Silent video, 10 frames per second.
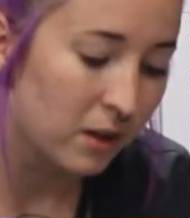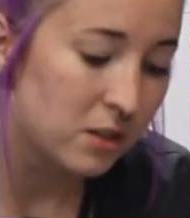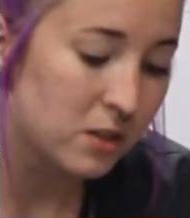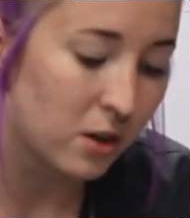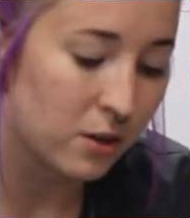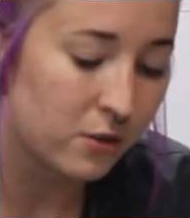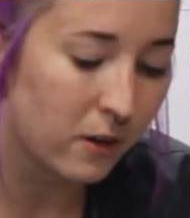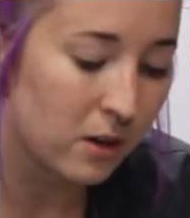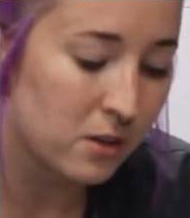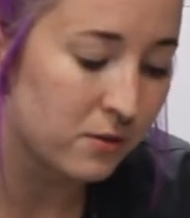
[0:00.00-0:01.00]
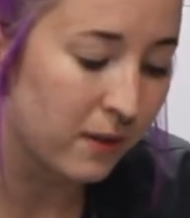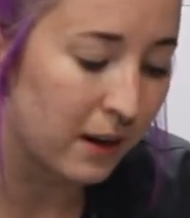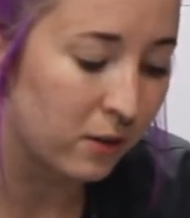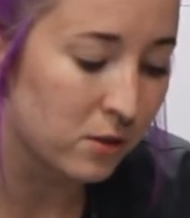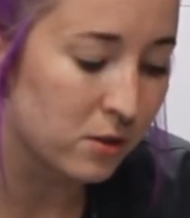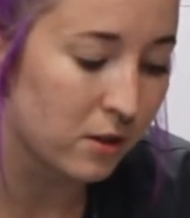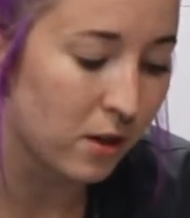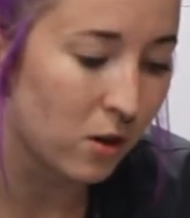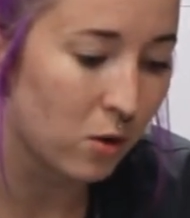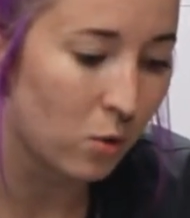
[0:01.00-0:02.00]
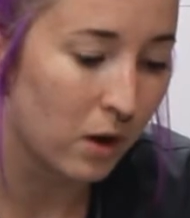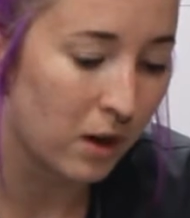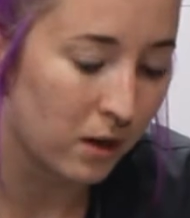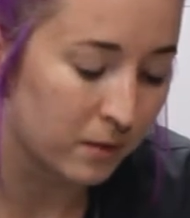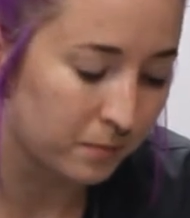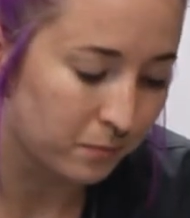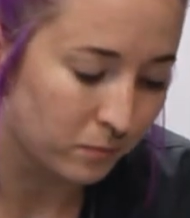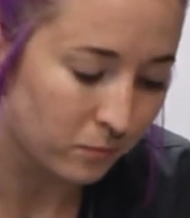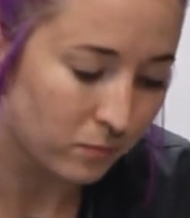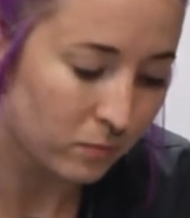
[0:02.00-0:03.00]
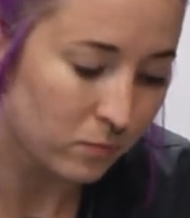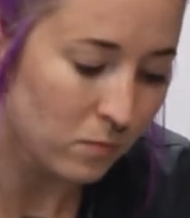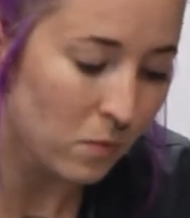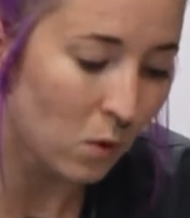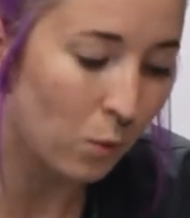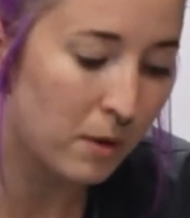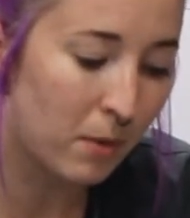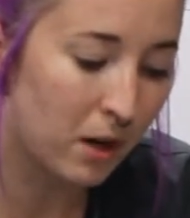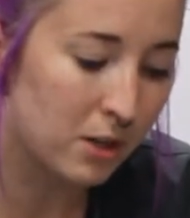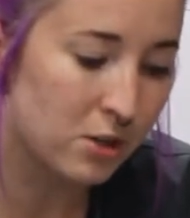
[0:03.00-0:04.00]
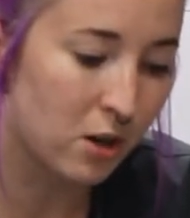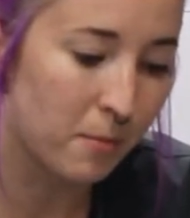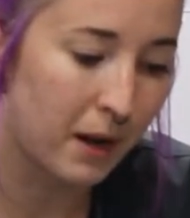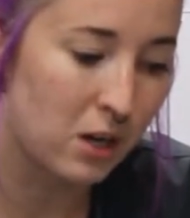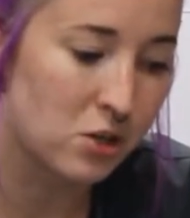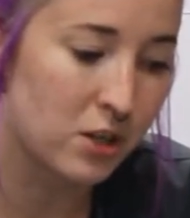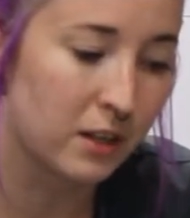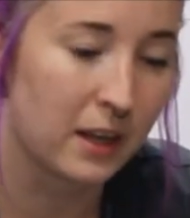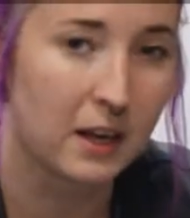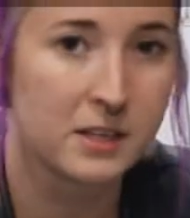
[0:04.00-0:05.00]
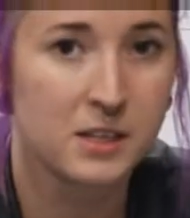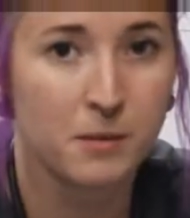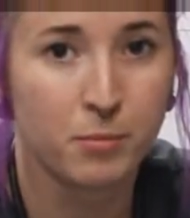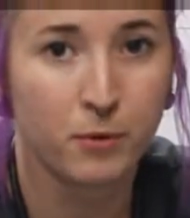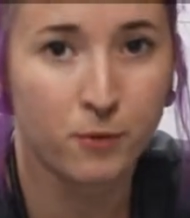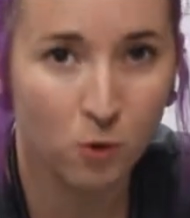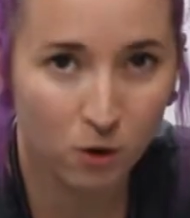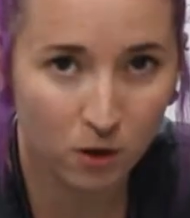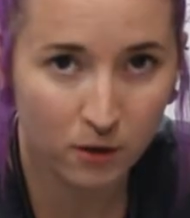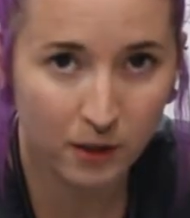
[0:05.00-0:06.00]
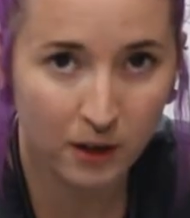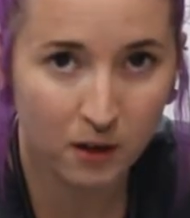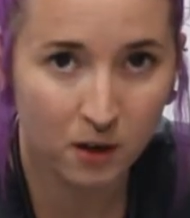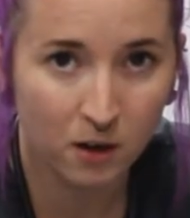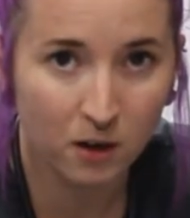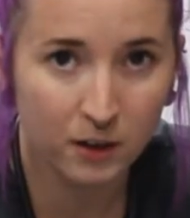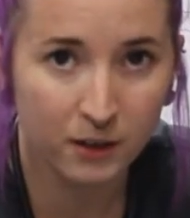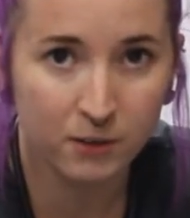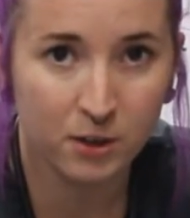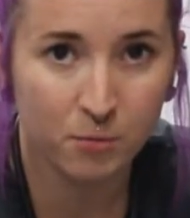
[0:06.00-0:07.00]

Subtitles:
So as far as vitals go, we monitor our patient, like I said, before they are given their